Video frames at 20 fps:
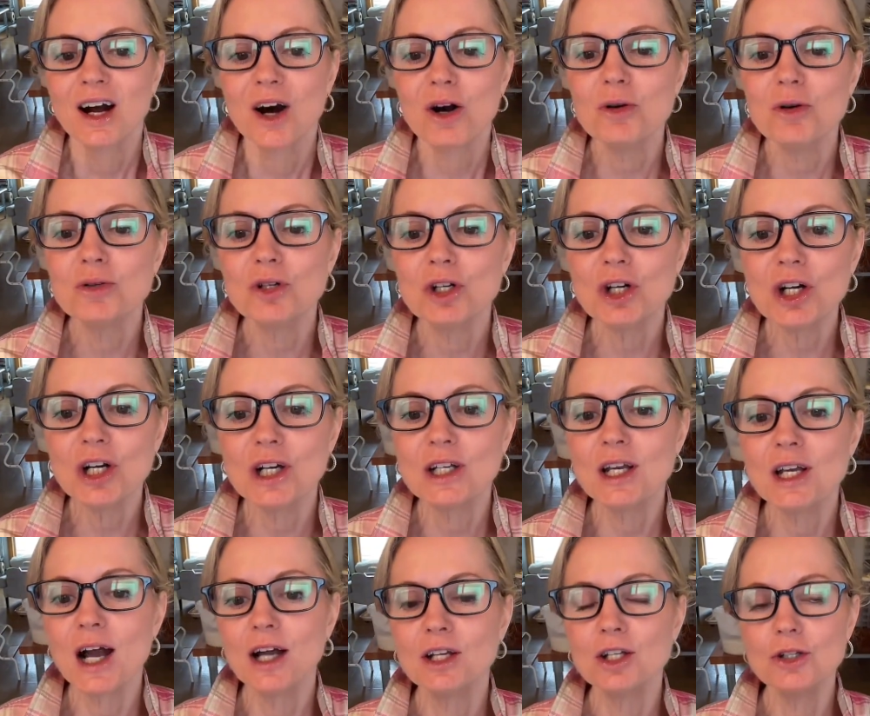Oh,
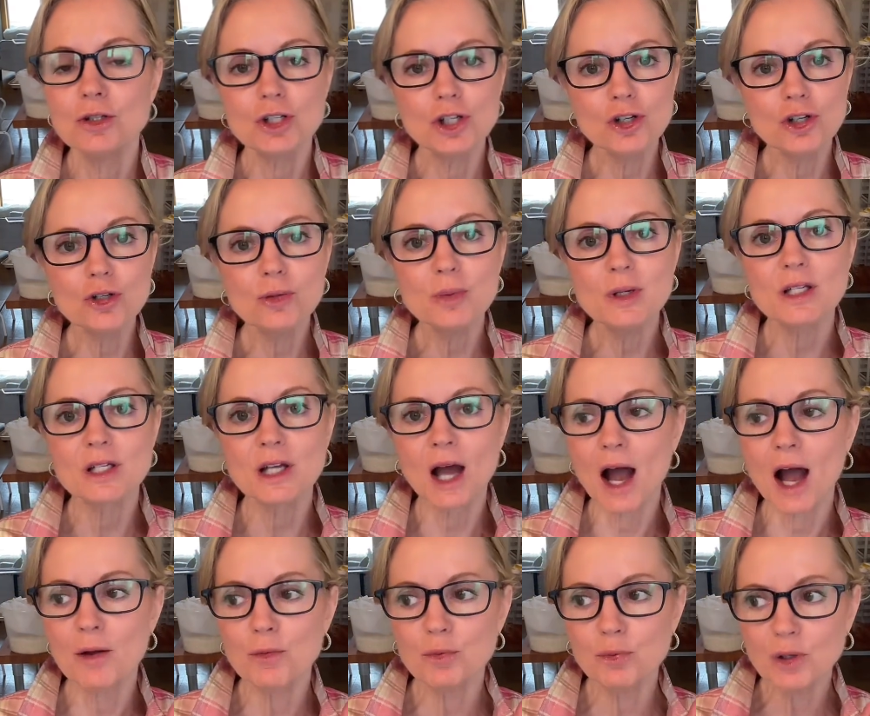good. Yeah, YouTube
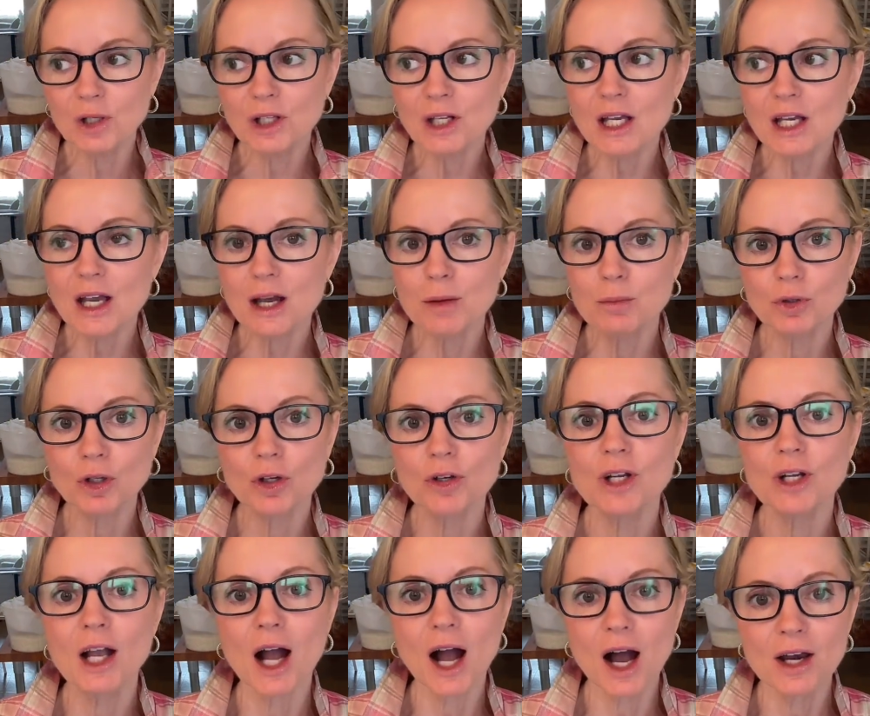I really am
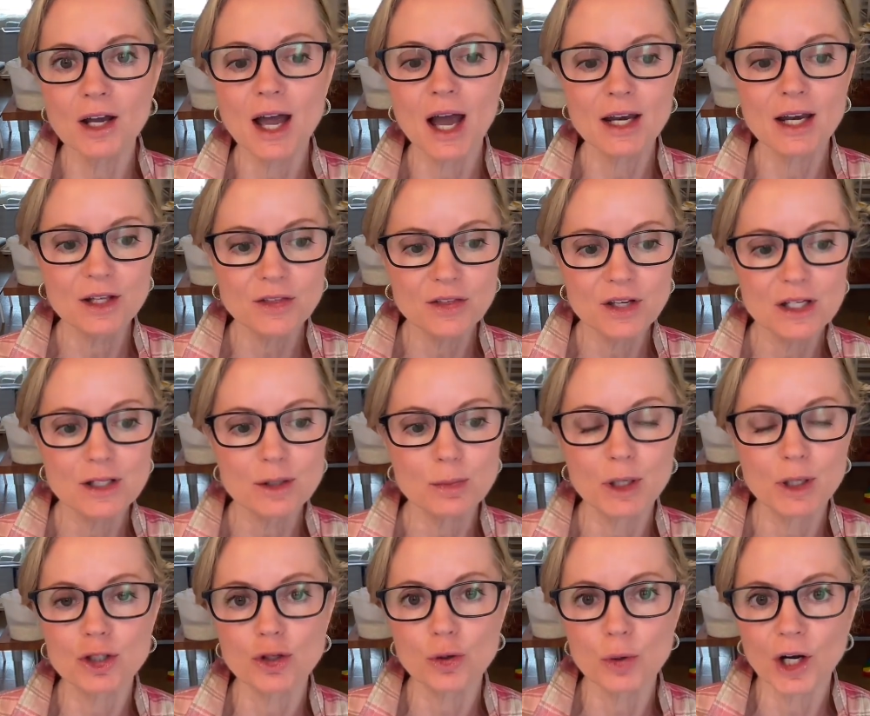learning how to edit these
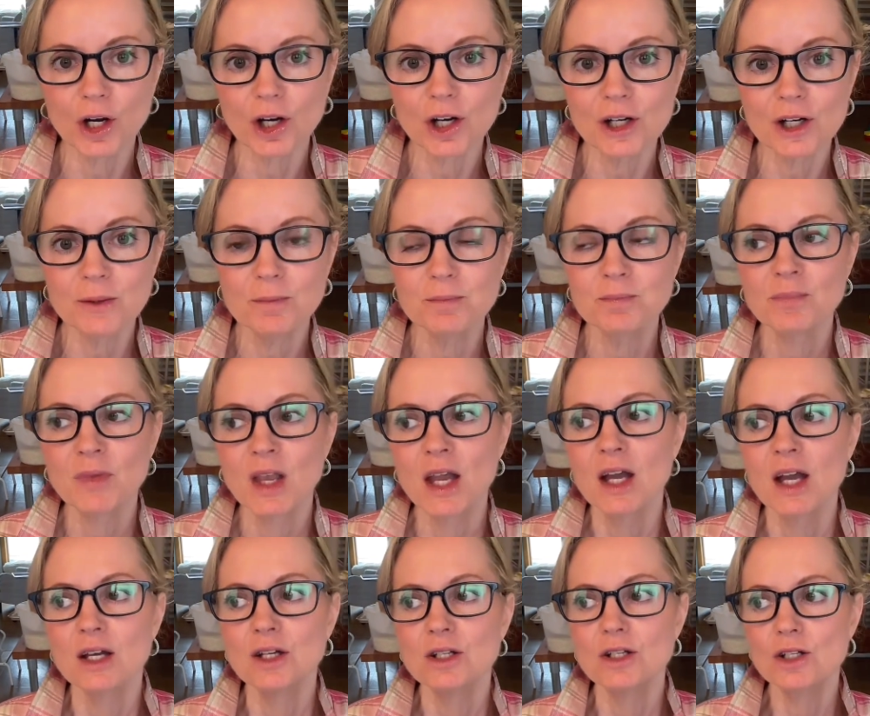much quicker.
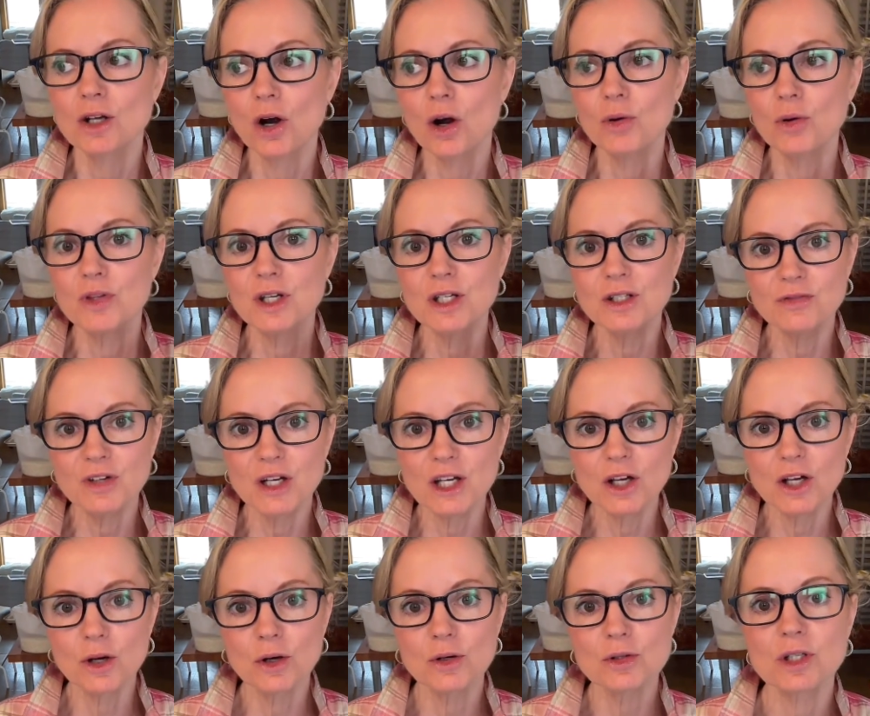So these
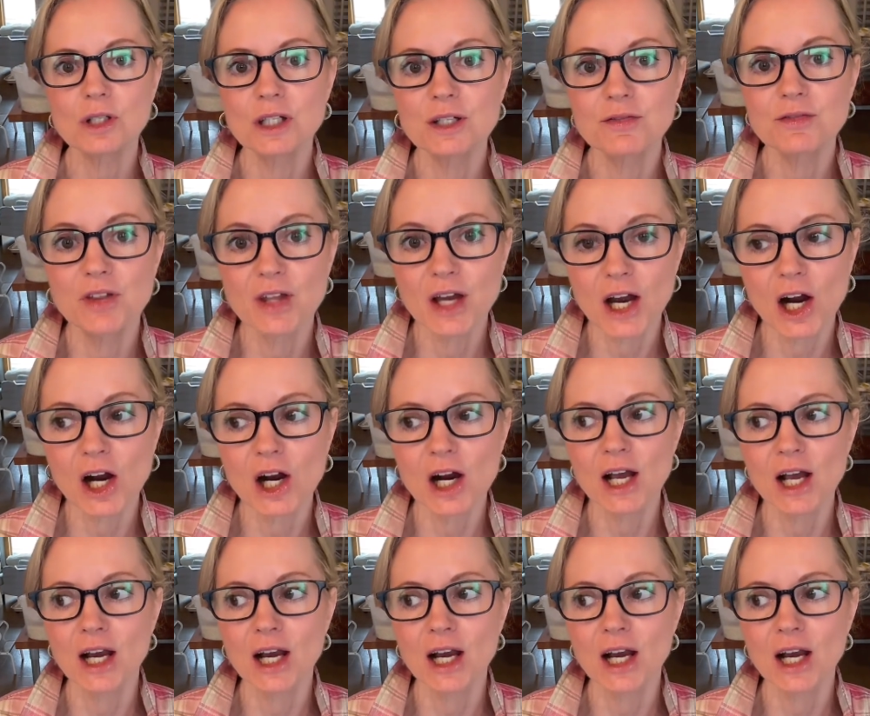videos live there,